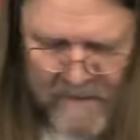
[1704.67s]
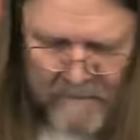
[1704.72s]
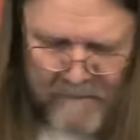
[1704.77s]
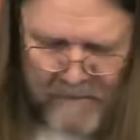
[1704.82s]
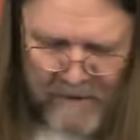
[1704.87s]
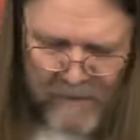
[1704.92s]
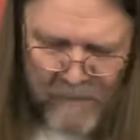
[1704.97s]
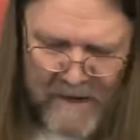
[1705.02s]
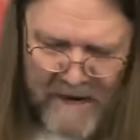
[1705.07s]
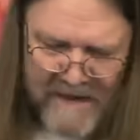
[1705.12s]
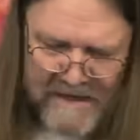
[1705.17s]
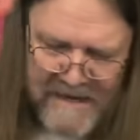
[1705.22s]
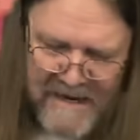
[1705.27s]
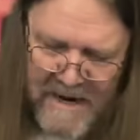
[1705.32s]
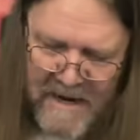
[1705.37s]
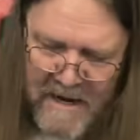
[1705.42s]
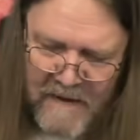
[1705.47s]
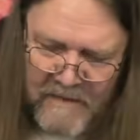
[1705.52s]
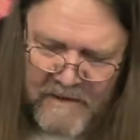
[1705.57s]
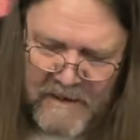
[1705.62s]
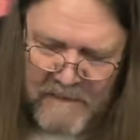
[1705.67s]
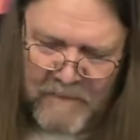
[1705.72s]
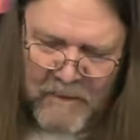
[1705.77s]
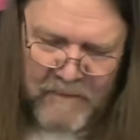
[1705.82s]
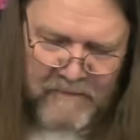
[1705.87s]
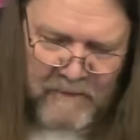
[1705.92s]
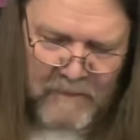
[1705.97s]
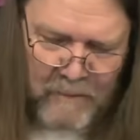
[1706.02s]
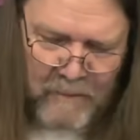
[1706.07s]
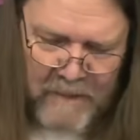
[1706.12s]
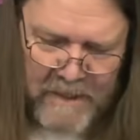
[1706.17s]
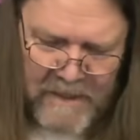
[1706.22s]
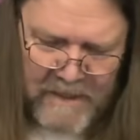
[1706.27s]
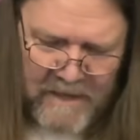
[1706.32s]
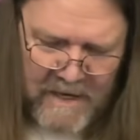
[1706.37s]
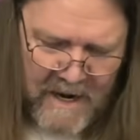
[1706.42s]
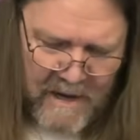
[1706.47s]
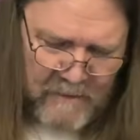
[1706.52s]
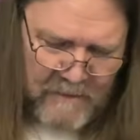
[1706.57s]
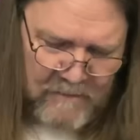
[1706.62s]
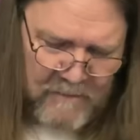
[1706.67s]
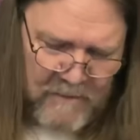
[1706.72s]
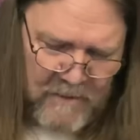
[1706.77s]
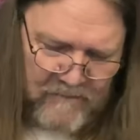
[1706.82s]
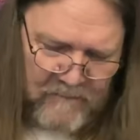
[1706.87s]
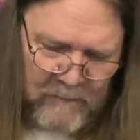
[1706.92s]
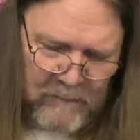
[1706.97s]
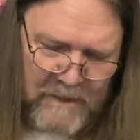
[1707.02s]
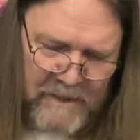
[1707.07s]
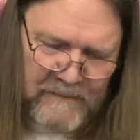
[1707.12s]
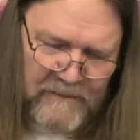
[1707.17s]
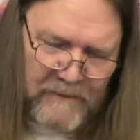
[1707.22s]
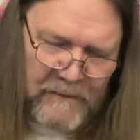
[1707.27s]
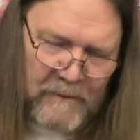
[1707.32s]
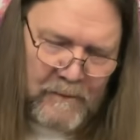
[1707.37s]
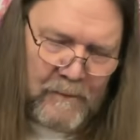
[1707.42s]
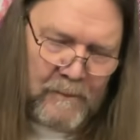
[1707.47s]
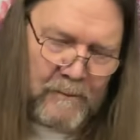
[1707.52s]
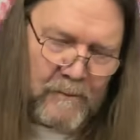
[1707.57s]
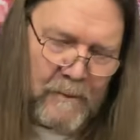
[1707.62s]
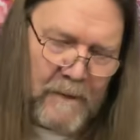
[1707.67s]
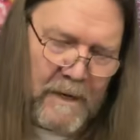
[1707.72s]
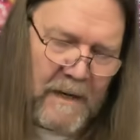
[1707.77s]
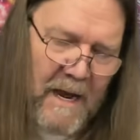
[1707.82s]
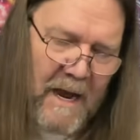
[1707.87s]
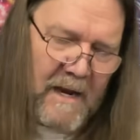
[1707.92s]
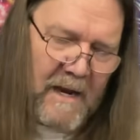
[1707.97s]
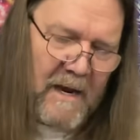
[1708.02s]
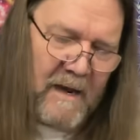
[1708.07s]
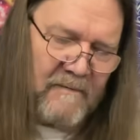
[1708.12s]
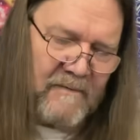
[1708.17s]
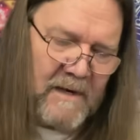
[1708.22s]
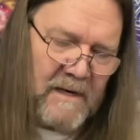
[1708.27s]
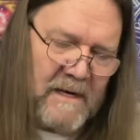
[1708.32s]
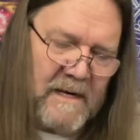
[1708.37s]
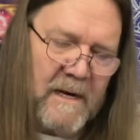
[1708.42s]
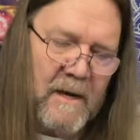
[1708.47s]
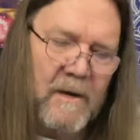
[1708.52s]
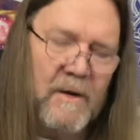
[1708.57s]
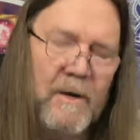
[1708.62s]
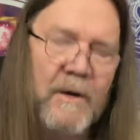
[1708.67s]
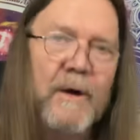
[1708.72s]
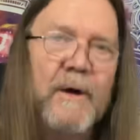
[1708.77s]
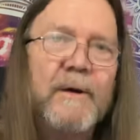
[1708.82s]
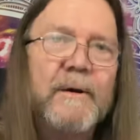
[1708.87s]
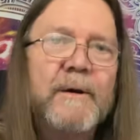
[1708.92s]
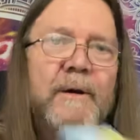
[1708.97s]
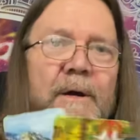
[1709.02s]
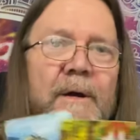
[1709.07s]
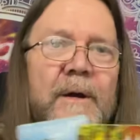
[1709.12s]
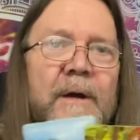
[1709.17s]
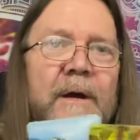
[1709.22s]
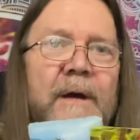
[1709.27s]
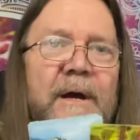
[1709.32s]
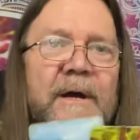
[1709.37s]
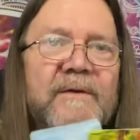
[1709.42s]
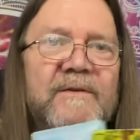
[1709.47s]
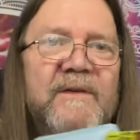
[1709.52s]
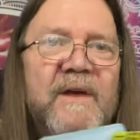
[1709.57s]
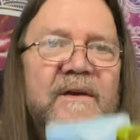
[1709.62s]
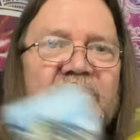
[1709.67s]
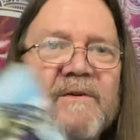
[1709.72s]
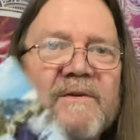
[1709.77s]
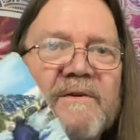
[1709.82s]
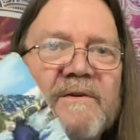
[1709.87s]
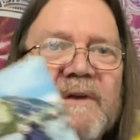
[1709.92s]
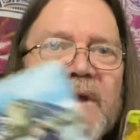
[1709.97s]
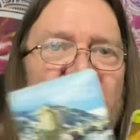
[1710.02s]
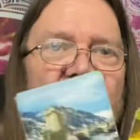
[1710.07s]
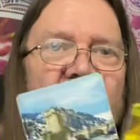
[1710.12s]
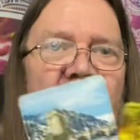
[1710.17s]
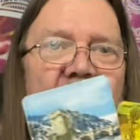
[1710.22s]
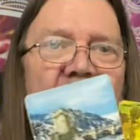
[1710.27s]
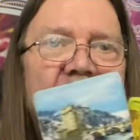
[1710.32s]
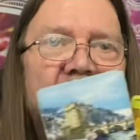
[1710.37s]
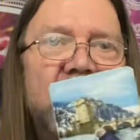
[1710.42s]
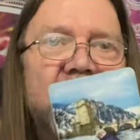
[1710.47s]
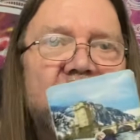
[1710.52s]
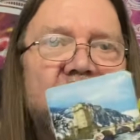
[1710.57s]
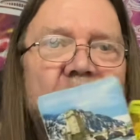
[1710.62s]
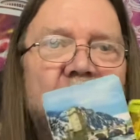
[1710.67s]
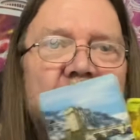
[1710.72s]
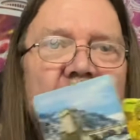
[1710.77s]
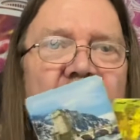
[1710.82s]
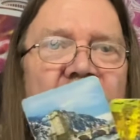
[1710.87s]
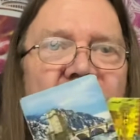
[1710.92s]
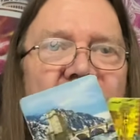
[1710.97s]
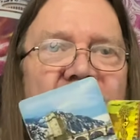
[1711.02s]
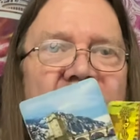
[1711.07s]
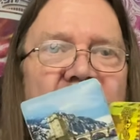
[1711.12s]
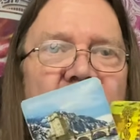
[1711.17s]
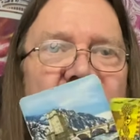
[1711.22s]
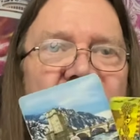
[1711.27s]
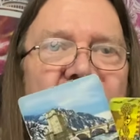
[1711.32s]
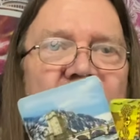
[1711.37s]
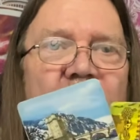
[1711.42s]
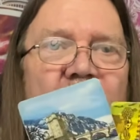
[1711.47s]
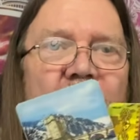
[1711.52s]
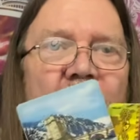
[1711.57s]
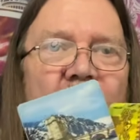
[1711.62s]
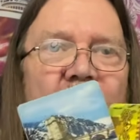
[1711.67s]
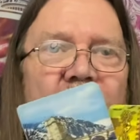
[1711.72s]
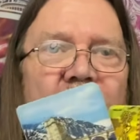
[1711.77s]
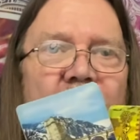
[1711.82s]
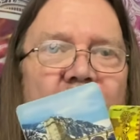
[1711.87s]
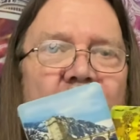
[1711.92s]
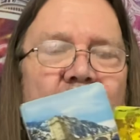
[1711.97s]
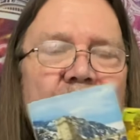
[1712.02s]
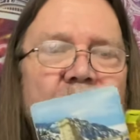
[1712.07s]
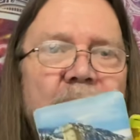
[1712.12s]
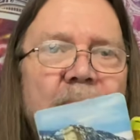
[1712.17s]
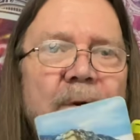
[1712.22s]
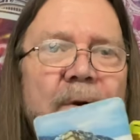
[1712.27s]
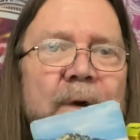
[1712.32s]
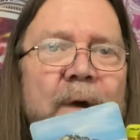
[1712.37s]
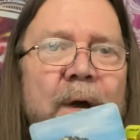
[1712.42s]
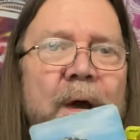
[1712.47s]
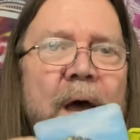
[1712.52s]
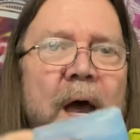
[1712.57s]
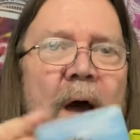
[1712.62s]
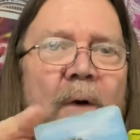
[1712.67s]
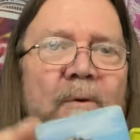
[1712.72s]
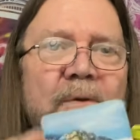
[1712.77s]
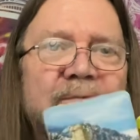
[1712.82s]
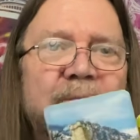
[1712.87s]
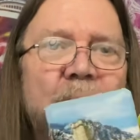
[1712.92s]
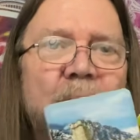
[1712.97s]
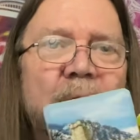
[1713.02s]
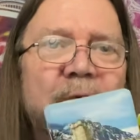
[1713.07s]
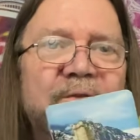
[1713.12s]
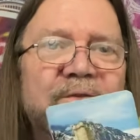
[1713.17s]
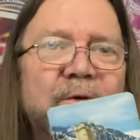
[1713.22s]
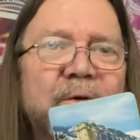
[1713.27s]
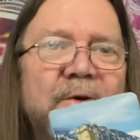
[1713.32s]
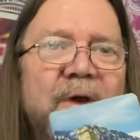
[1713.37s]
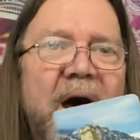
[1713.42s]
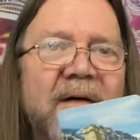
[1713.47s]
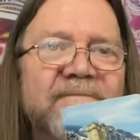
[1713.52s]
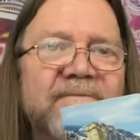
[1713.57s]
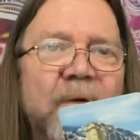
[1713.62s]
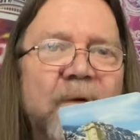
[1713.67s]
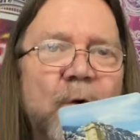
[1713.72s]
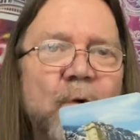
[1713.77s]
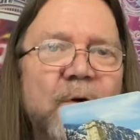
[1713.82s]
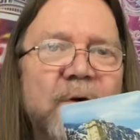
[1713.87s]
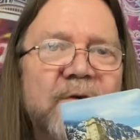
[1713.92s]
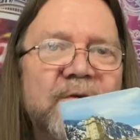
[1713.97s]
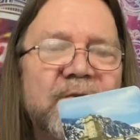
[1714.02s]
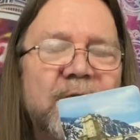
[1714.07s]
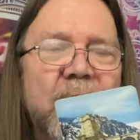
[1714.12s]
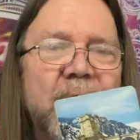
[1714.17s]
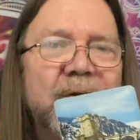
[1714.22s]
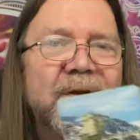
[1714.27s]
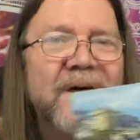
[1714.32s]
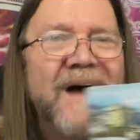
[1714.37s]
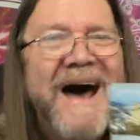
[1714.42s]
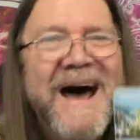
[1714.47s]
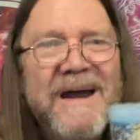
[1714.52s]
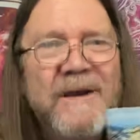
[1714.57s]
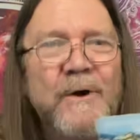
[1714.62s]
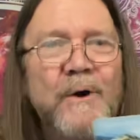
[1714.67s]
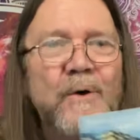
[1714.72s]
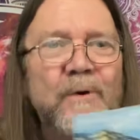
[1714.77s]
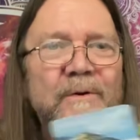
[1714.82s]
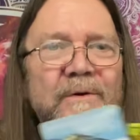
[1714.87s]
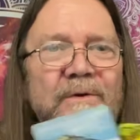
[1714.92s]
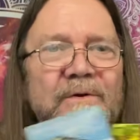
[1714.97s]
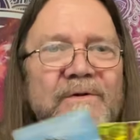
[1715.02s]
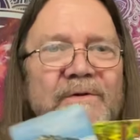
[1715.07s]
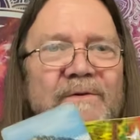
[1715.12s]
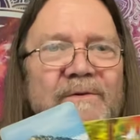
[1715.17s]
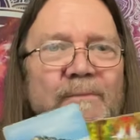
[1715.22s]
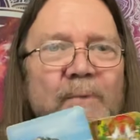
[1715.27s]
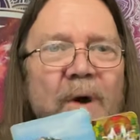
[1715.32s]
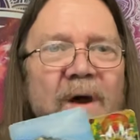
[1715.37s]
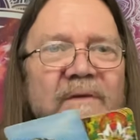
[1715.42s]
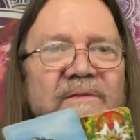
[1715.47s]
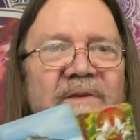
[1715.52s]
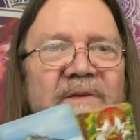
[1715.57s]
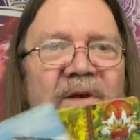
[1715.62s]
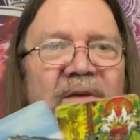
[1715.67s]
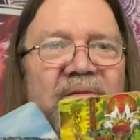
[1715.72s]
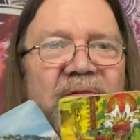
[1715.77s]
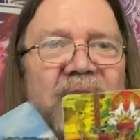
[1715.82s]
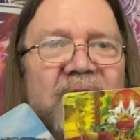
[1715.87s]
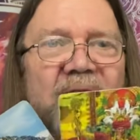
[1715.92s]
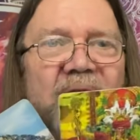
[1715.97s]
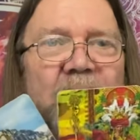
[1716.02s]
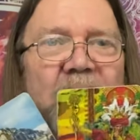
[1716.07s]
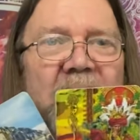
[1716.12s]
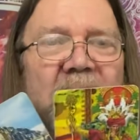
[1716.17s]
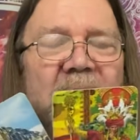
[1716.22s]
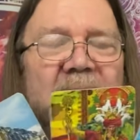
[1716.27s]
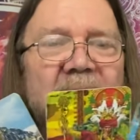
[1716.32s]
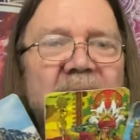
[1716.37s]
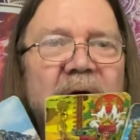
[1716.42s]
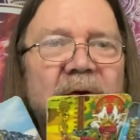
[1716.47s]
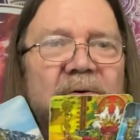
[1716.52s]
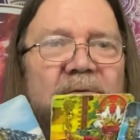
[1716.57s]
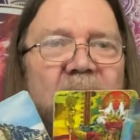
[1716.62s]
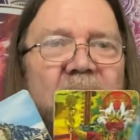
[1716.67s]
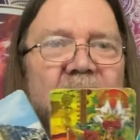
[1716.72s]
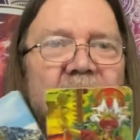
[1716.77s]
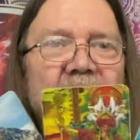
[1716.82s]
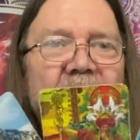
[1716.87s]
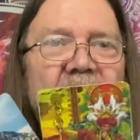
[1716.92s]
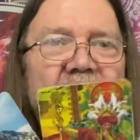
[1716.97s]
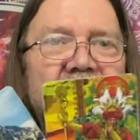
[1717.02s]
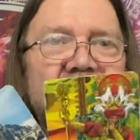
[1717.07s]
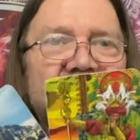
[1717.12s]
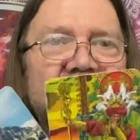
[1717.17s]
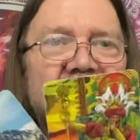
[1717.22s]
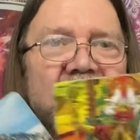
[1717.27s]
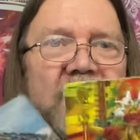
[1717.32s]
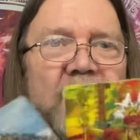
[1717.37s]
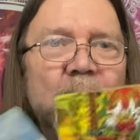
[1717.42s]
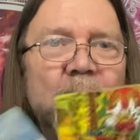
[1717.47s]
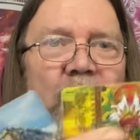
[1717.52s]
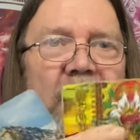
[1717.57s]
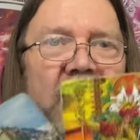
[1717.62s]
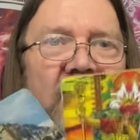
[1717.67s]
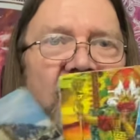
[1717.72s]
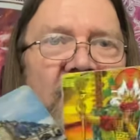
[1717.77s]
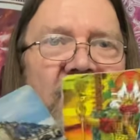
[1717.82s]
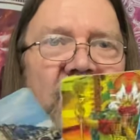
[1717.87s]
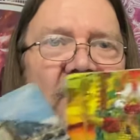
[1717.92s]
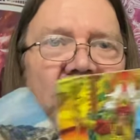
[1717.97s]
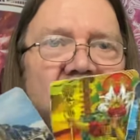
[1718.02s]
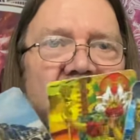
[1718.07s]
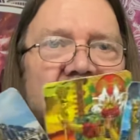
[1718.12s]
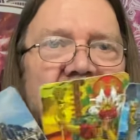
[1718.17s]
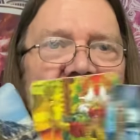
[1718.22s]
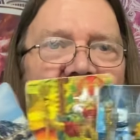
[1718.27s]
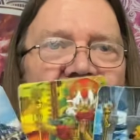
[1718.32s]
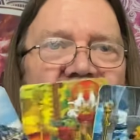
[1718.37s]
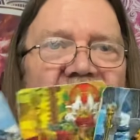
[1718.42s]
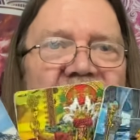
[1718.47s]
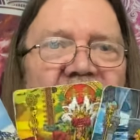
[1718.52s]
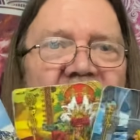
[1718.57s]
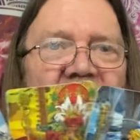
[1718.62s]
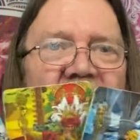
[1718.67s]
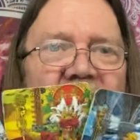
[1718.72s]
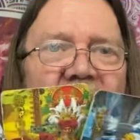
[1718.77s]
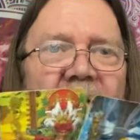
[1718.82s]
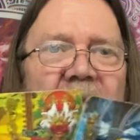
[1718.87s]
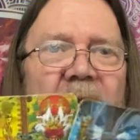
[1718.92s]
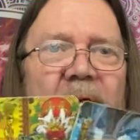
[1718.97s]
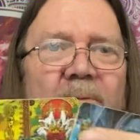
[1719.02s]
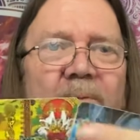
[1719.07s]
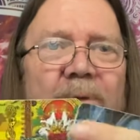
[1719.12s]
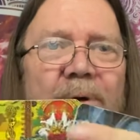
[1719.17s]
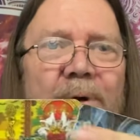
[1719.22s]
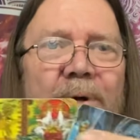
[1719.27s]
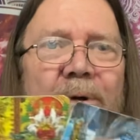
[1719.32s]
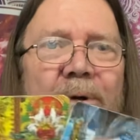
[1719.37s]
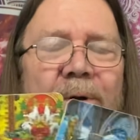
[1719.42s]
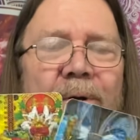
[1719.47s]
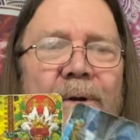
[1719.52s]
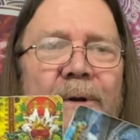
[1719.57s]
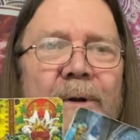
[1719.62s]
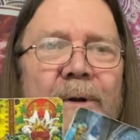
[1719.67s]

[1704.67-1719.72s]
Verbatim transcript: But right now, they're moving away. I would move away too, right? I love you, Leo. Look. It says there's love out there for you. There's my two cups right there. And, and we're supposed to not focus on, I know this is processing for my Leos right here. It looks like the wind's knocked out of the sail a little bit.